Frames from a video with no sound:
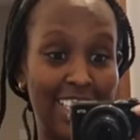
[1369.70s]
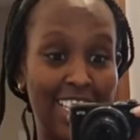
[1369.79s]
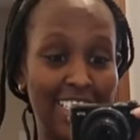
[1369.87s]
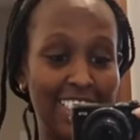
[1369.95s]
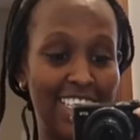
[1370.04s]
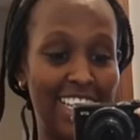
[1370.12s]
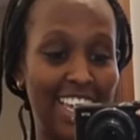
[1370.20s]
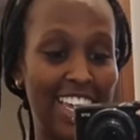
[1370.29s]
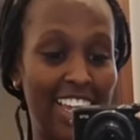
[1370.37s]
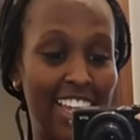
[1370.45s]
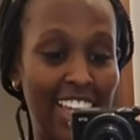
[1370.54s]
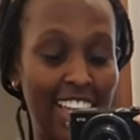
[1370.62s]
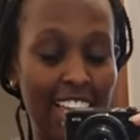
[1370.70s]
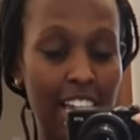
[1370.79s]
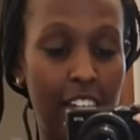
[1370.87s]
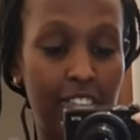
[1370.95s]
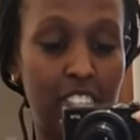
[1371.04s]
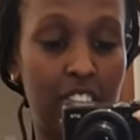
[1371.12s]
Thursday.
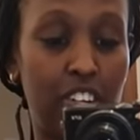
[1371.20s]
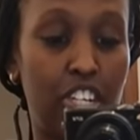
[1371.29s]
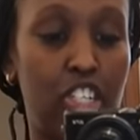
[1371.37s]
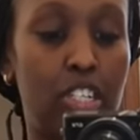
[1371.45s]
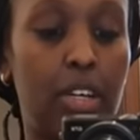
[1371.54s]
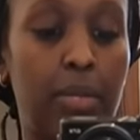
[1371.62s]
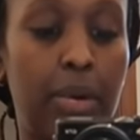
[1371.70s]
I've just finished